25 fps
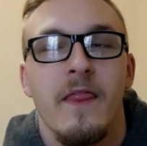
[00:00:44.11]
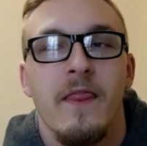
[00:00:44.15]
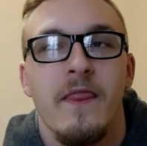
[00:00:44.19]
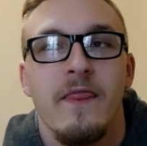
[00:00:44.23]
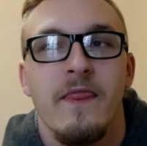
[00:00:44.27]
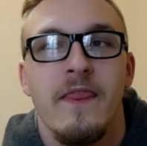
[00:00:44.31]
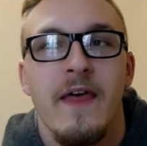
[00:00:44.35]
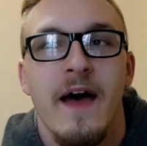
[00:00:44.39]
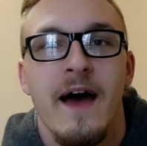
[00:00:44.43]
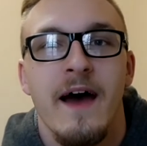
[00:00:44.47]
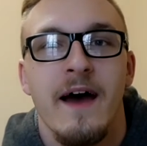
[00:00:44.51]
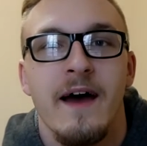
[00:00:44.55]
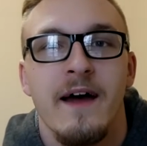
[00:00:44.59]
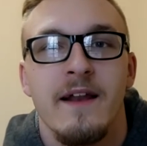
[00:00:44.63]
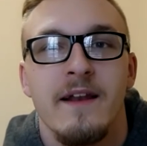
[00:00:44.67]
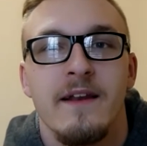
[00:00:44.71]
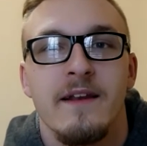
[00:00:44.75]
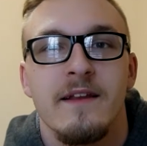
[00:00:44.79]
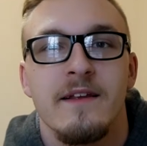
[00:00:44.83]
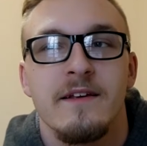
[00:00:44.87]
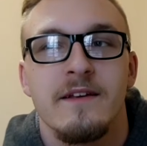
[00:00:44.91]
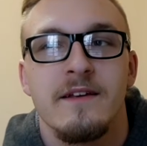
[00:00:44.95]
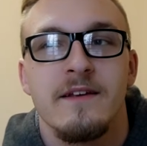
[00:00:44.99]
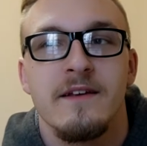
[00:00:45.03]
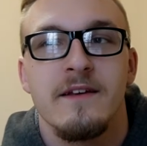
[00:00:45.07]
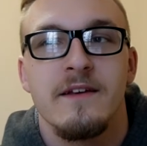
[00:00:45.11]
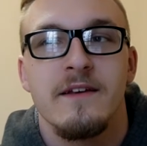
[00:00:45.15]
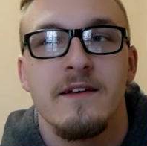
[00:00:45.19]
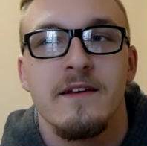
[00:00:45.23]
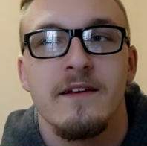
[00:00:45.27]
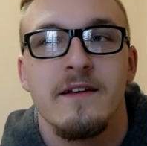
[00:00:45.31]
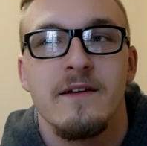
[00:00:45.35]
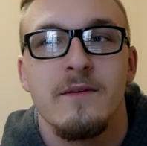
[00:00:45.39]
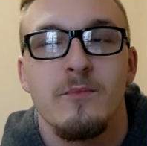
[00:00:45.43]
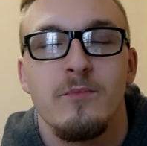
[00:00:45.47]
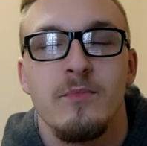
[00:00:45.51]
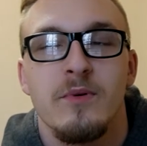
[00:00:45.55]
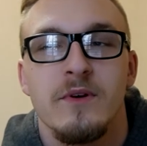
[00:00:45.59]
that
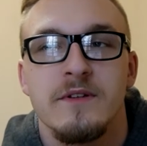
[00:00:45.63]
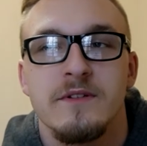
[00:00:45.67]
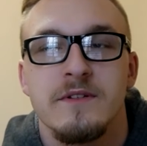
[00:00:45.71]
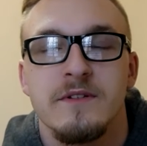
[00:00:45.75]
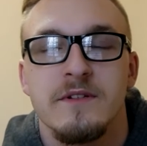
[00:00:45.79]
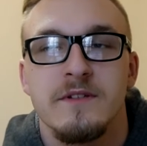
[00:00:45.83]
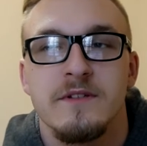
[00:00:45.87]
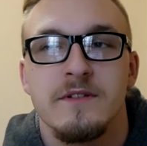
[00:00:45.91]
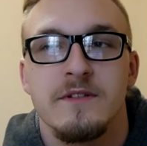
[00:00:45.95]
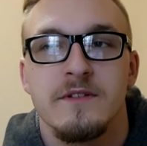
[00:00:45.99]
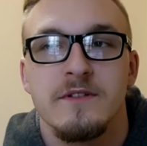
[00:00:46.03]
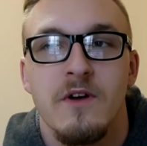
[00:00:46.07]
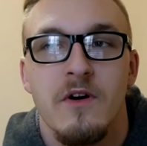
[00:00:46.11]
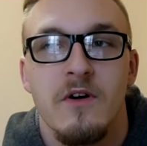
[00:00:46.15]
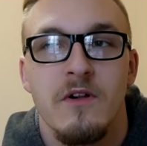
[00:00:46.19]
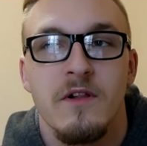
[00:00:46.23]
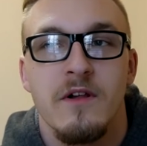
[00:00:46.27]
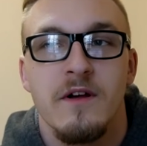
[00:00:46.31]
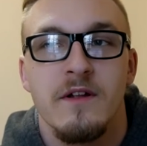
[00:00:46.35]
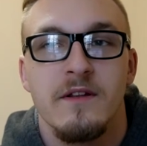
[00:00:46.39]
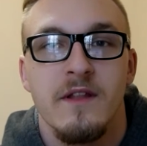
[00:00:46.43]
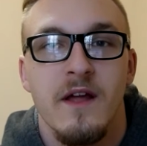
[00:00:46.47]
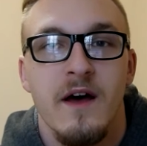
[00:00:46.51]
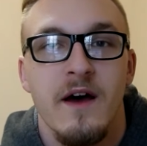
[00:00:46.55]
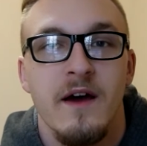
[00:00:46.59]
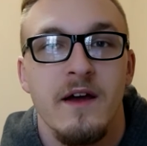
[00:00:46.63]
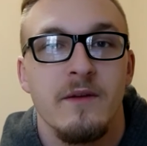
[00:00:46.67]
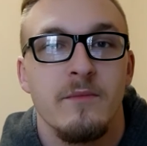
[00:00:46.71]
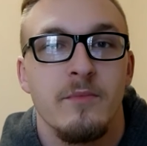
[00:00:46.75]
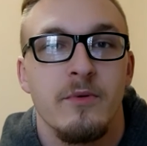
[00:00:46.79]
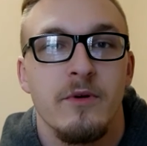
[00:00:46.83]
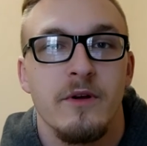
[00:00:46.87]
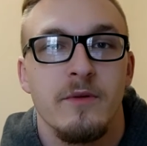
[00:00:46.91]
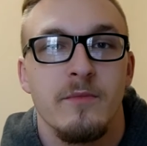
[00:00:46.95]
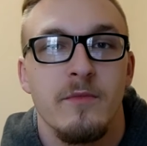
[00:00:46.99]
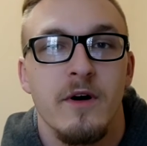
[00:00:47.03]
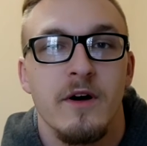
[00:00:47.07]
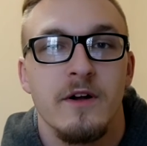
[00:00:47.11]
business is all online
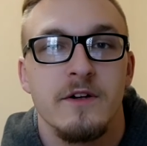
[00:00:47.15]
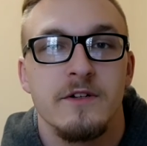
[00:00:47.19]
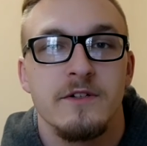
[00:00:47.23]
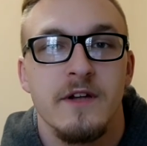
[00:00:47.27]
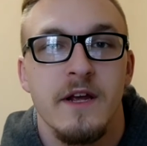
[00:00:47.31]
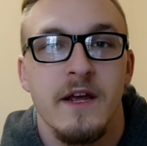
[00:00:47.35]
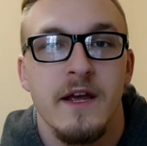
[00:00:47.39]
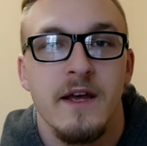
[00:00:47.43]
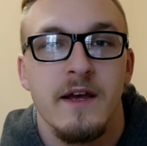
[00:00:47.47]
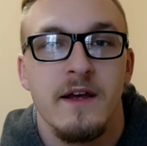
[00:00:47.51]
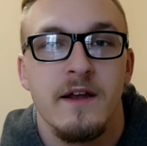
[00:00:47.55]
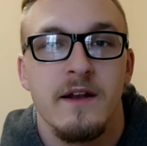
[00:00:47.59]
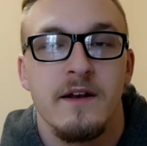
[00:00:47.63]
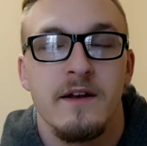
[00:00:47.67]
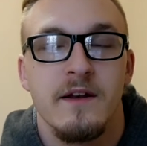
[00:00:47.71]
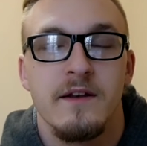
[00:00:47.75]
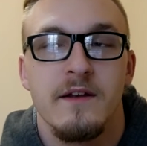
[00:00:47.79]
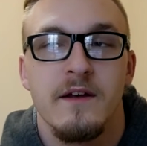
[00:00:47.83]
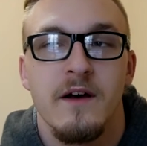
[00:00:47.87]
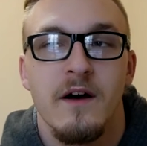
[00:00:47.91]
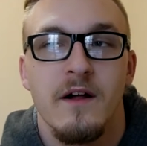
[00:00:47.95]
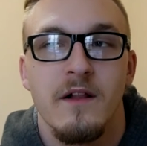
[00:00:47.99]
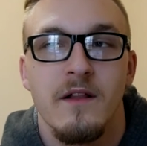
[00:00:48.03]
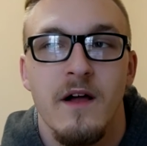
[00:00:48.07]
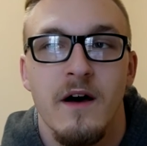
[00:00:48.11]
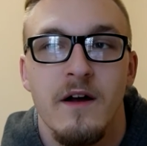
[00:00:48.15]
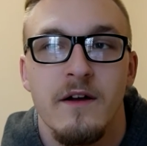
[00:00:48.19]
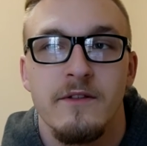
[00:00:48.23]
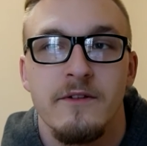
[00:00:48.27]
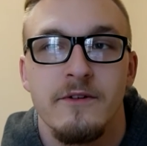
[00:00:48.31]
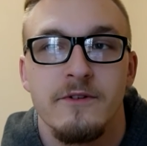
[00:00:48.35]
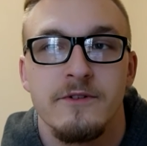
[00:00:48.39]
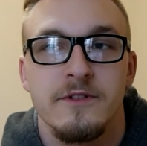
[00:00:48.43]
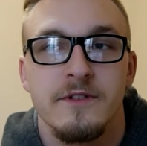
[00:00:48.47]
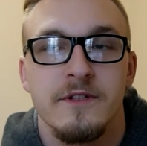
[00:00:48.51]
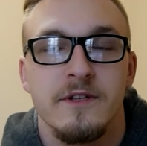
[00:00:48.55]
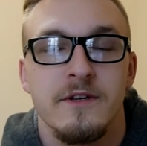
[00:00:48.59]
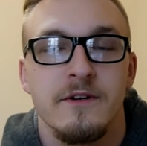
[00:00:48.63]
pretty much and a lot of
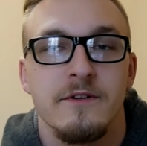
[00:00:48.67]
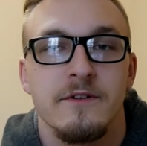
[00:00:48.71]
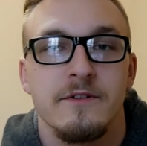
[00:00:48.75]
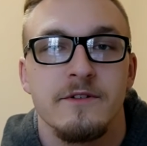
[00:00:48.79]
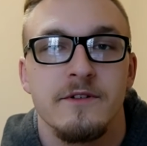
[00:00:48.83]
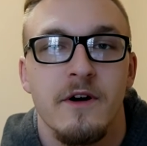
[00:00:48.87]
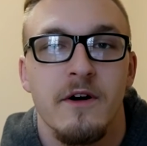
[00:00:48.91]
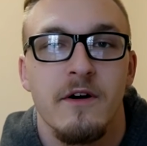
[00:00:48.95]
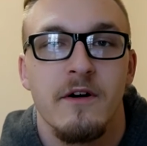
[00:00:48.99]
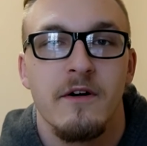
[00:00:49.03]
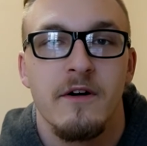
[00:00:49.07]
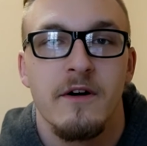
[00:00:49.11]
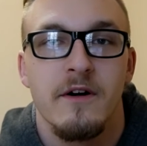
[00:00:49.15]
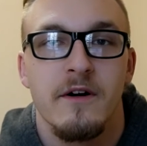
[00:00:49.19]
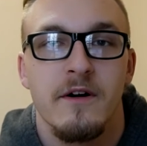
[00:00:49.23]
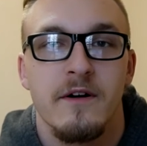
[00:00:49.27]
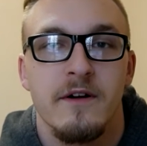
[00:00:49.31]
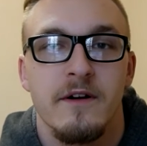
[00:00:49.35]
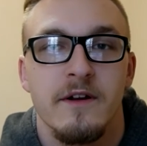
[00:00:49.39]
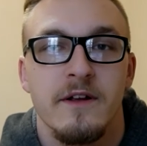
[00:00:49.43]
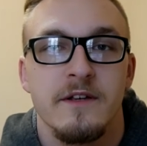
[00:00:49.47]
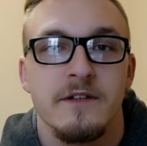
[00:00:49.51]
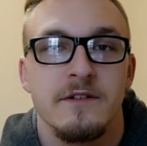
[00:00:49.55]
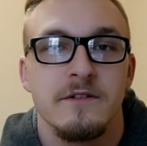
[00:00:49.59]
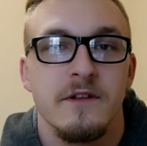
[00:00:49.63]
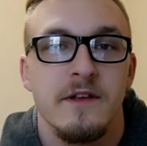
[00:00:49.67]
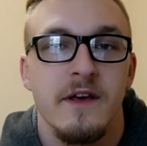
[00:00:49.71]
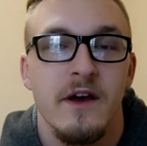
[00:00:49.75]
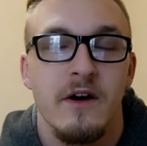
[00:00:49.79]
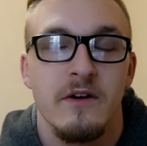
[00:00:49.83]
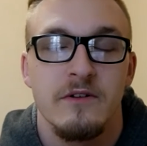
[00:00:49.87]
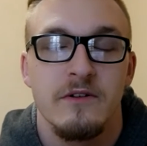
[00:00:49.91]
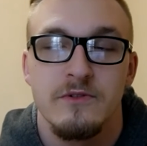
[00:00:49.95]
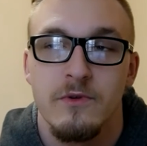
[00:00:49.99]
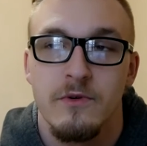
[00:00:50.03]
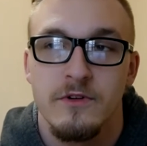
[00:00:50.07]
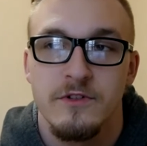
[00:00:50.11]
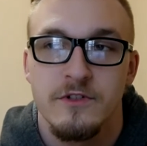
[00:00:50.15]
those skills are easily
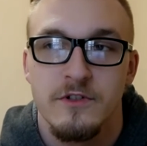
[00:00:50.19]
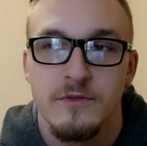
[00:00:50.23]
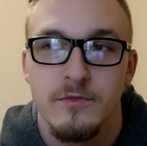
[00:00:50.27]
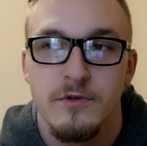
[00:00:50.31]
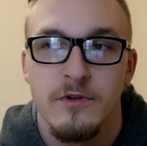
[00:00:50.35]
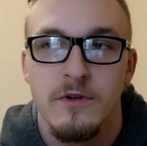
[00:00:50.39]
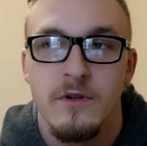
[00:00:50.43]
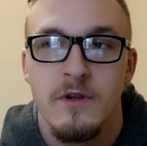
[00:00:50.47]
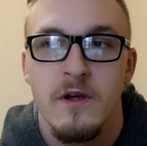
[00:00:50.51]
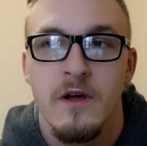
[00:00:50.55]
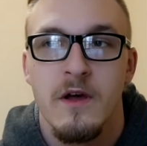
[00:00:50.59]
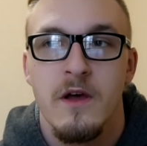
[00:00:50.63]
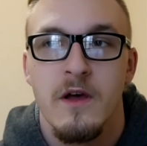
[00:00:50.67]
outsourceable